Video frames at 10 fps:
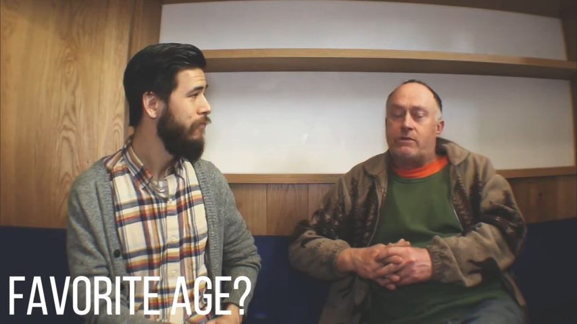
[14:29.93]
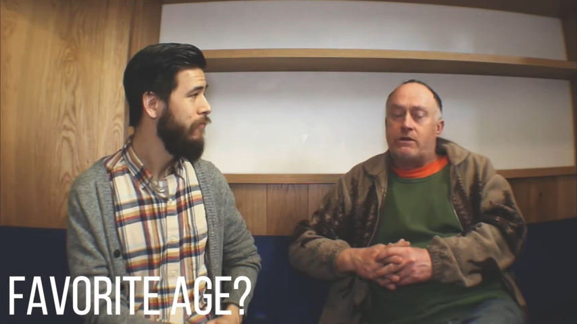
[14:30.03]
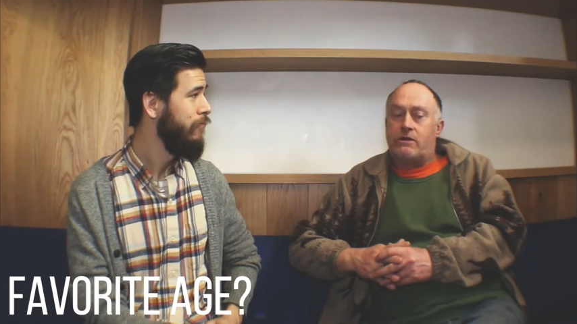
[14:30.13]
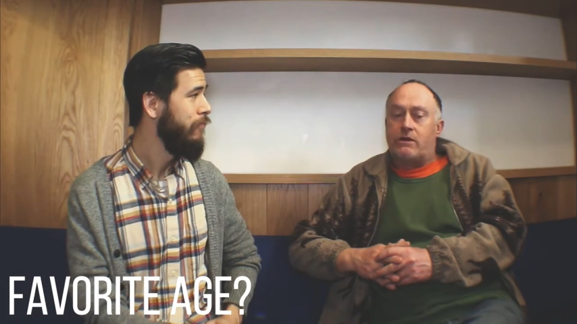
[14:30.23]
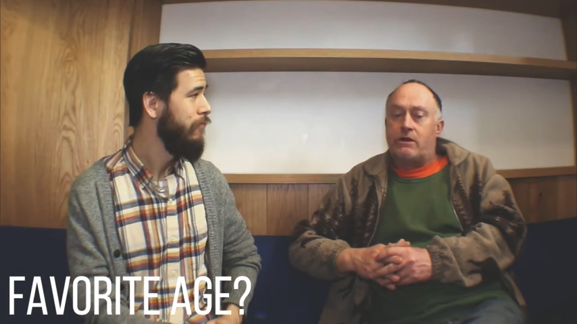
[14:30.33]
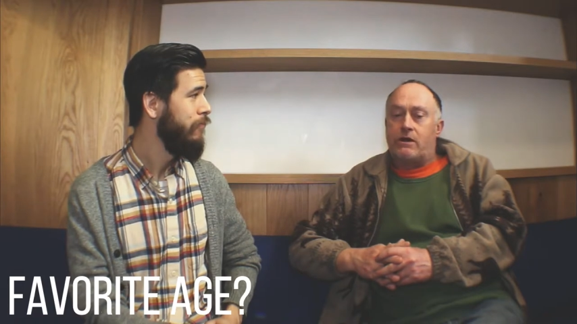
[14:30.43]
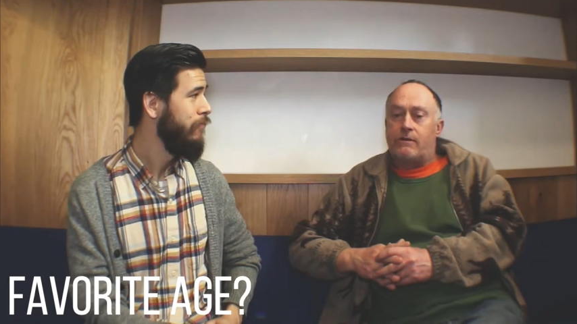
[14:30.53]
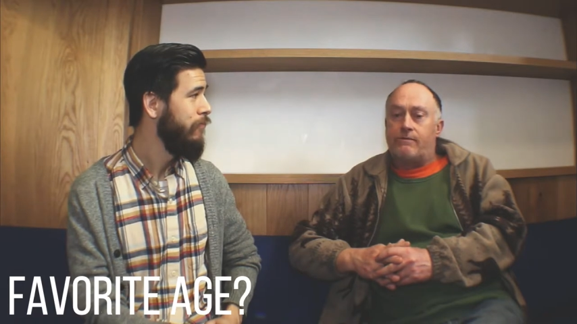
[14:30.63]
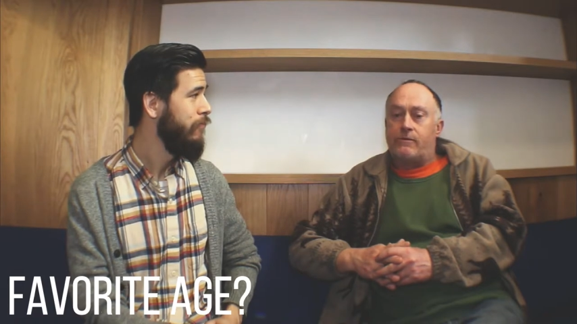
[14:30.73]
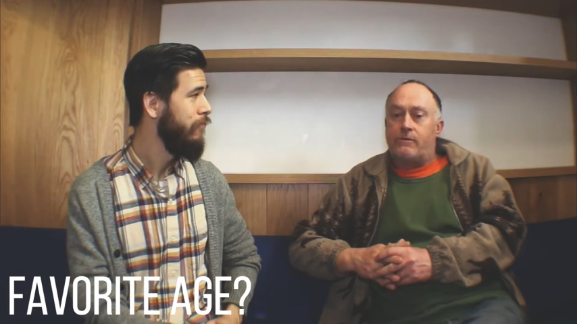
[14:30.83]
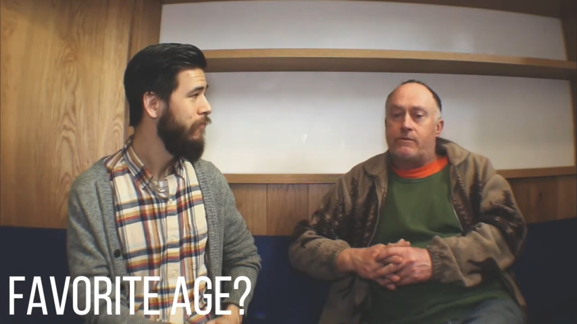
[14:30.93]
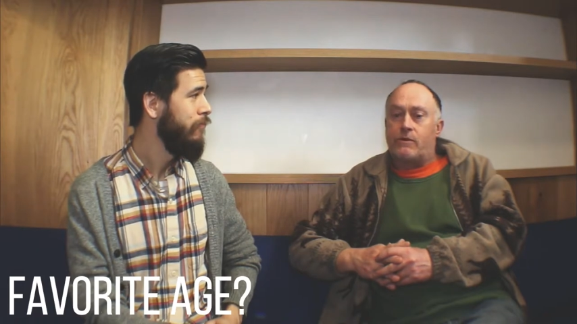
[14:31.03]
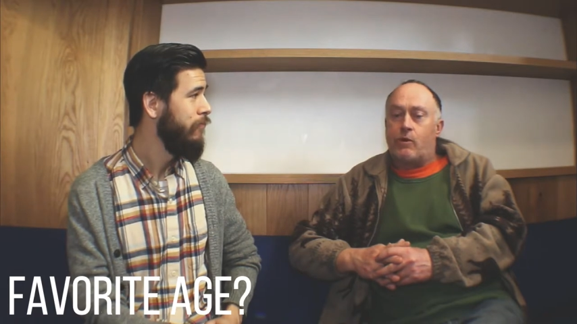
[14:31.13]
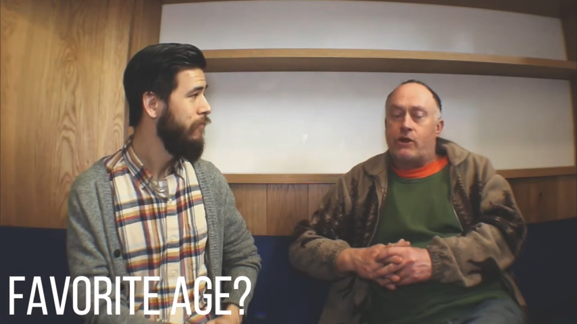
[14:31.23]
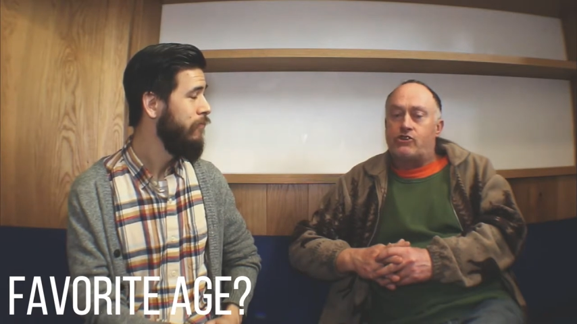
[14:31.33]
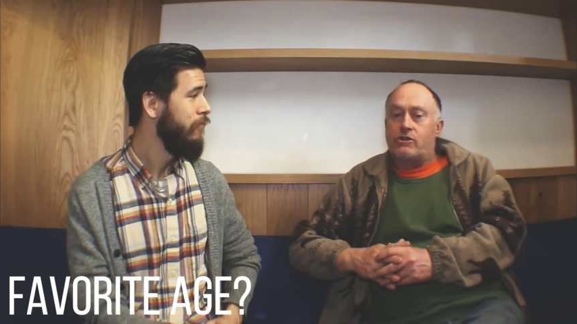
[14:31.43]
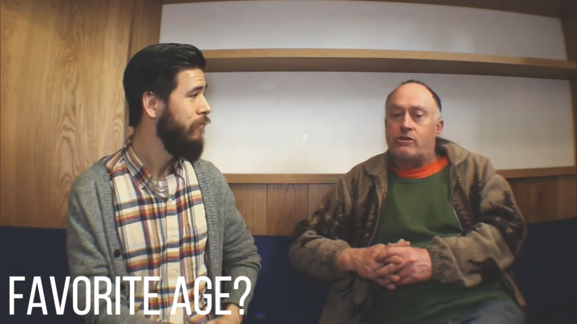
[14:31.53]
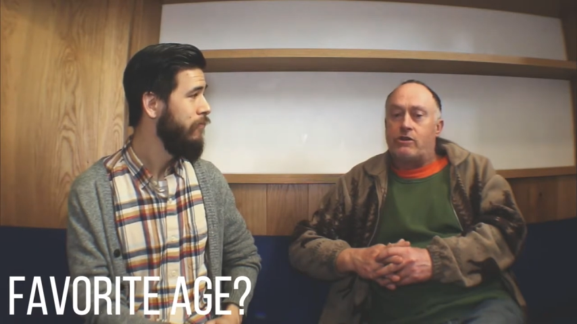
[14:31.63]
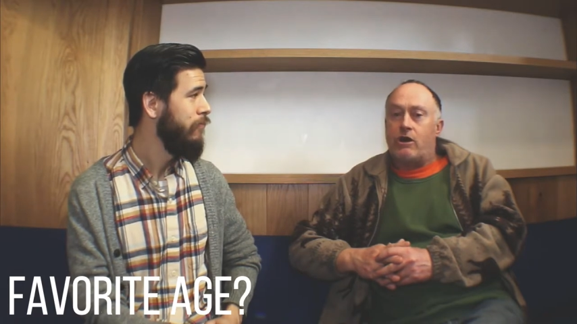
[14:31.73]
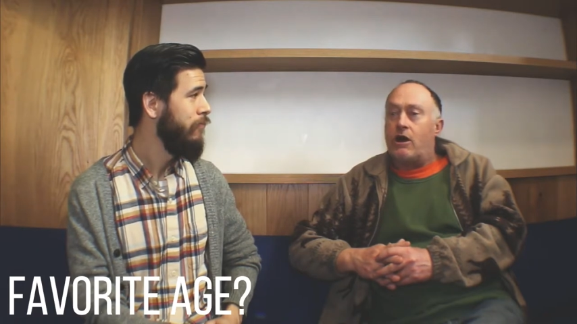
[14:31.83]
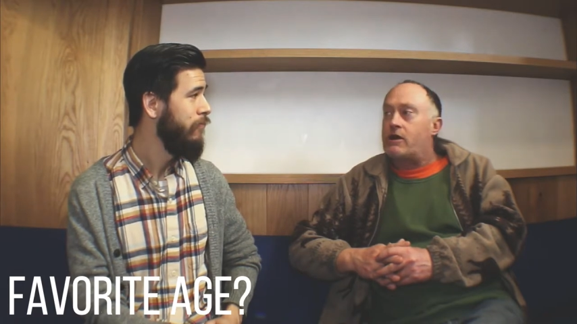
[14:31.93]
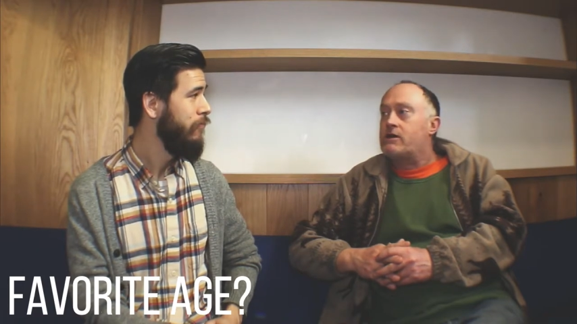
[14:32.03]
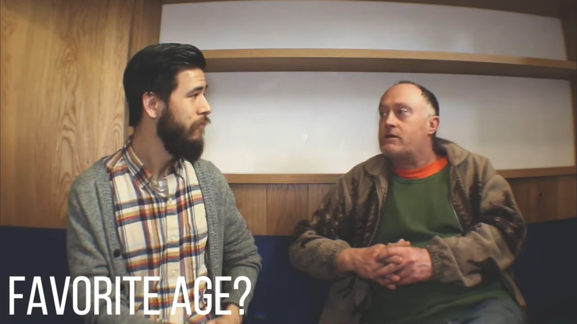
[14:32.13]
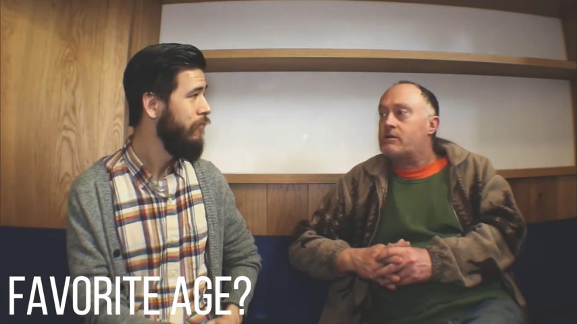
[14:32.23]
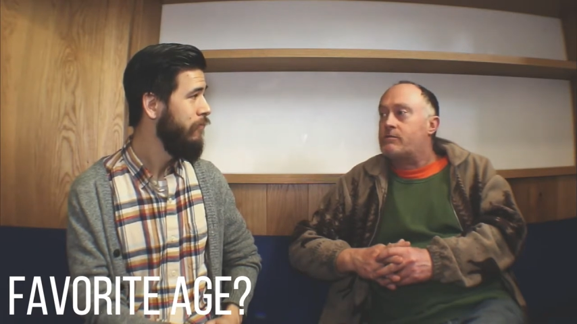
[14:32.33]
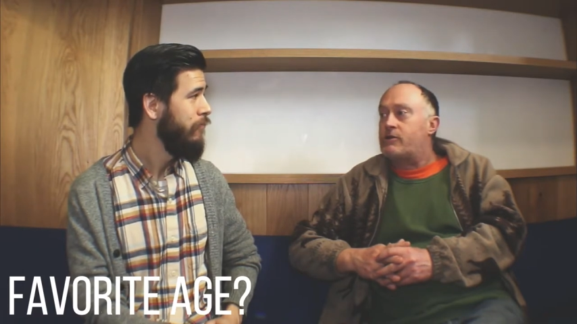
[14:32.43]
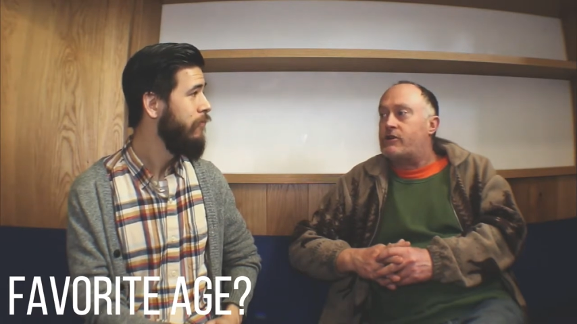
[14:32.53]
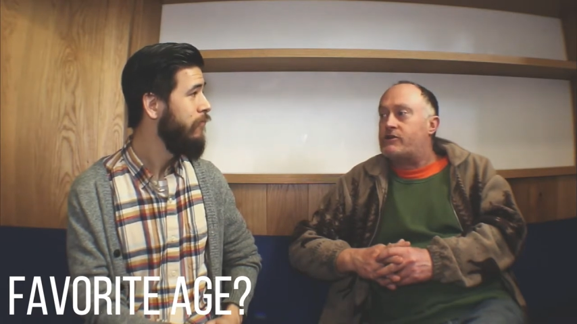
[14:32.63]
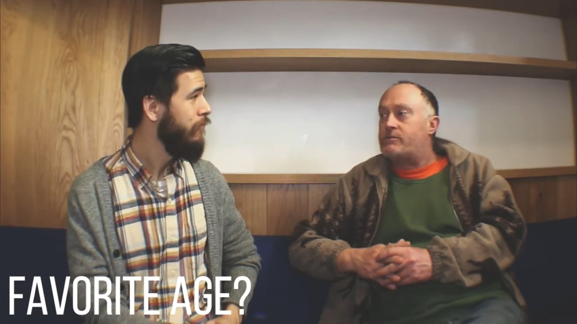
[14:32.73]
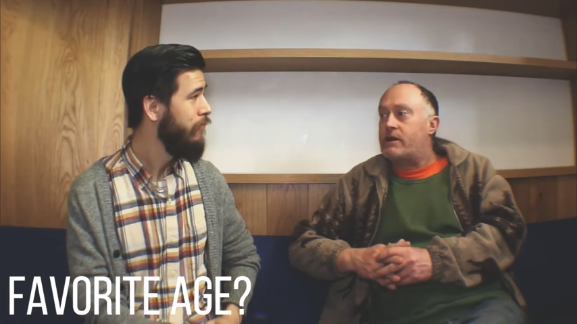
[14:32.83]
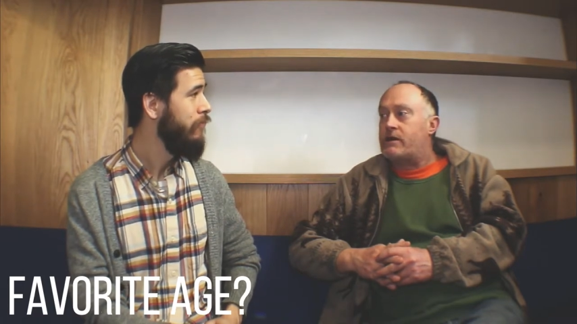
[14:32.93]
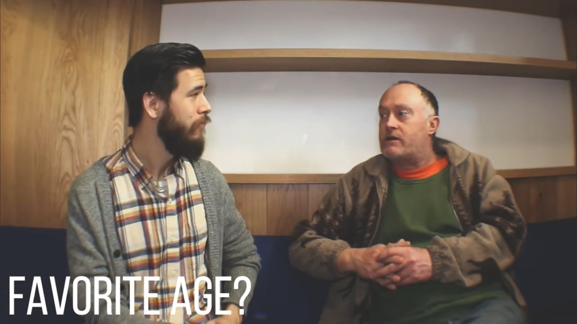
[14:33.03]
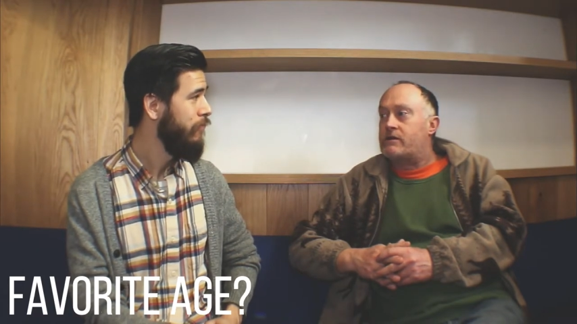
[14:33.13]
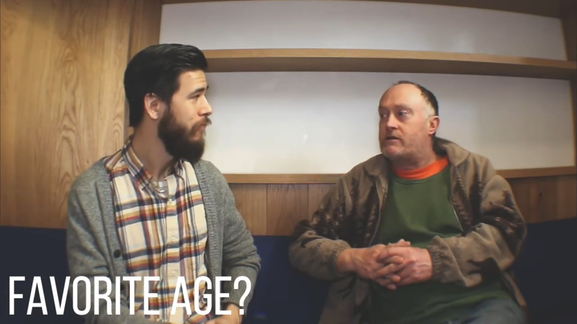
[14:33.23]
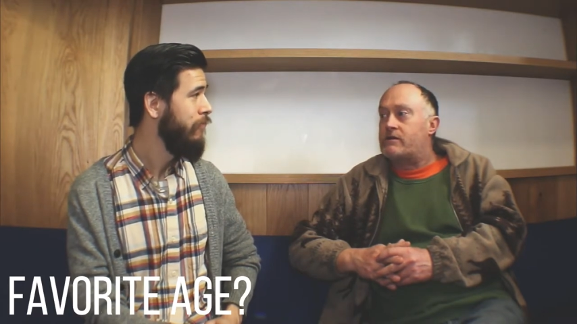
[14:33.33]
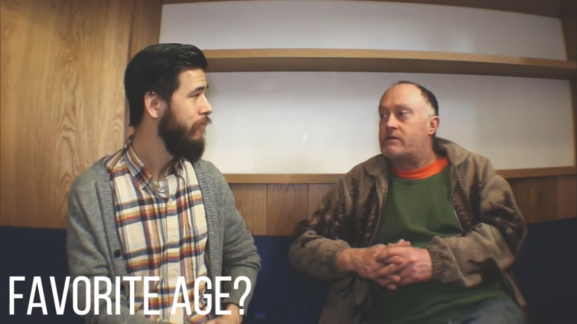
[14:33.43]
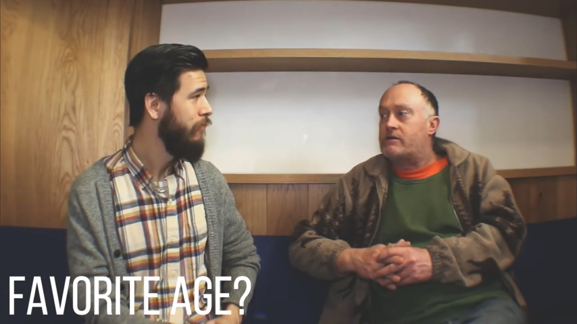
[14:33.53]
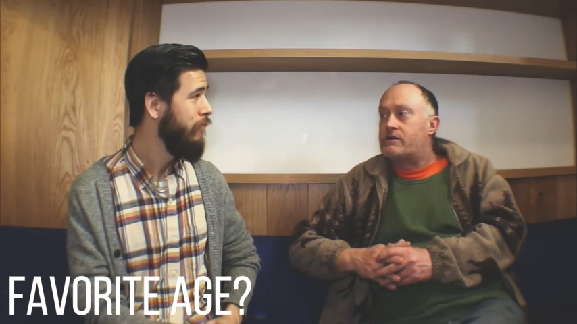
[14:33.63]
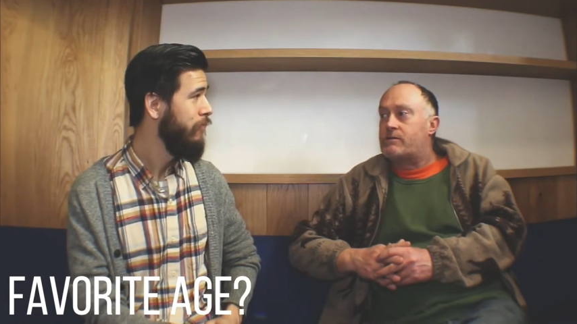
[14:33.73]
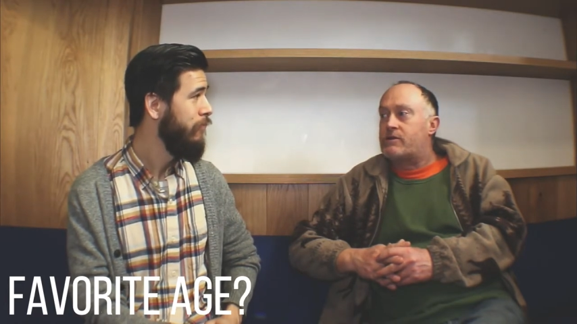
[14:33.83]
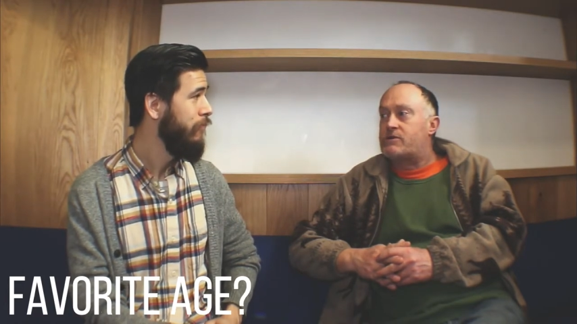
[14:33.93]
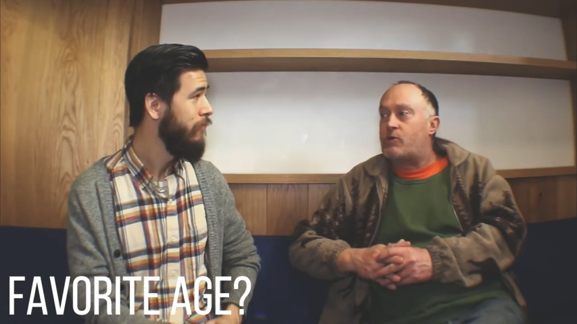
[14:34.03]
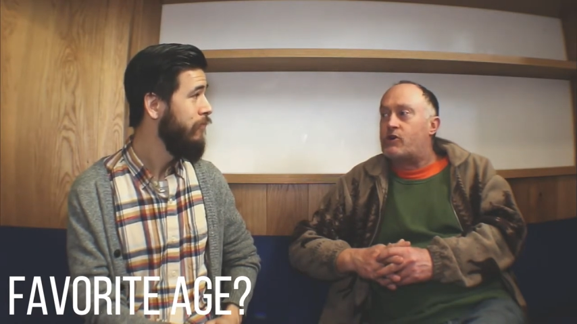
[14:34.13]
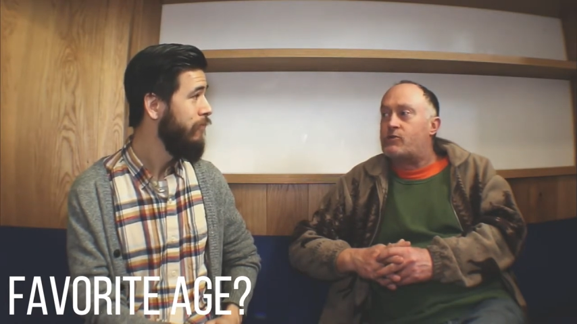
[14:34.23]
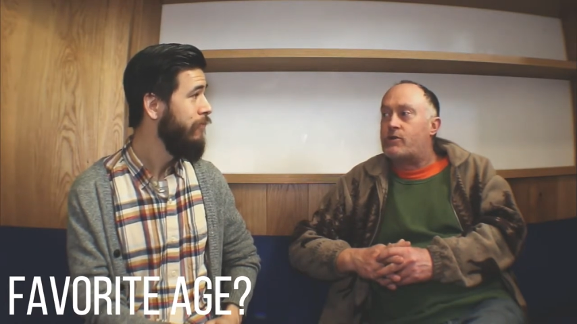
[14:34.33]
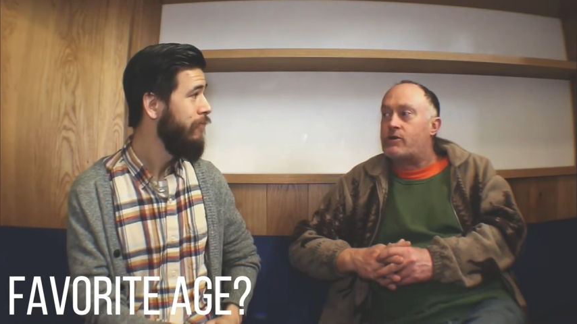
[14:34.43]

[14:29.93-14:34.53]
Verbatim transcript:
Speaker 1: been um, the watching the hockey and participating mm. in some of the sports with